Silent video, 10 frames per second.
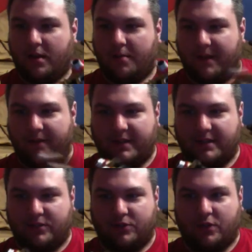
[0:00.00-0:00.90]
But even this
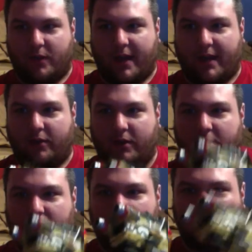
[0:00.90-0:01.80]
isn't show accurate
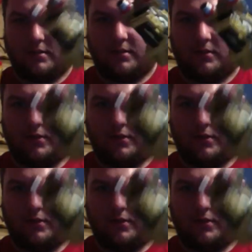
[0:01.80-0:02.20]
because the